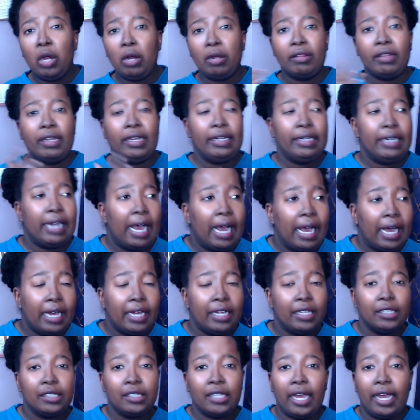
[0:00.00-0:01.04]
Are they
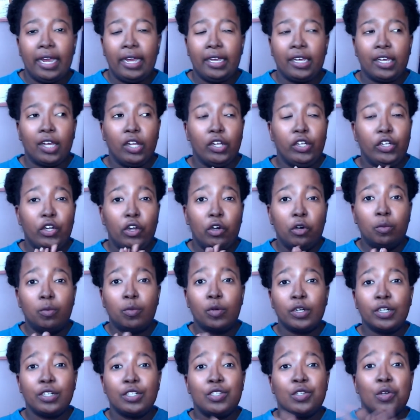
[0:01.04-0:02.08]
not? Like, no
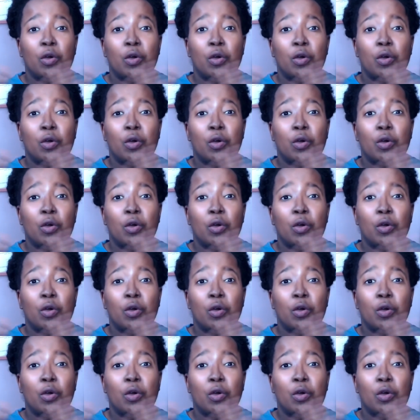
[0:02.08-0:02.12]
more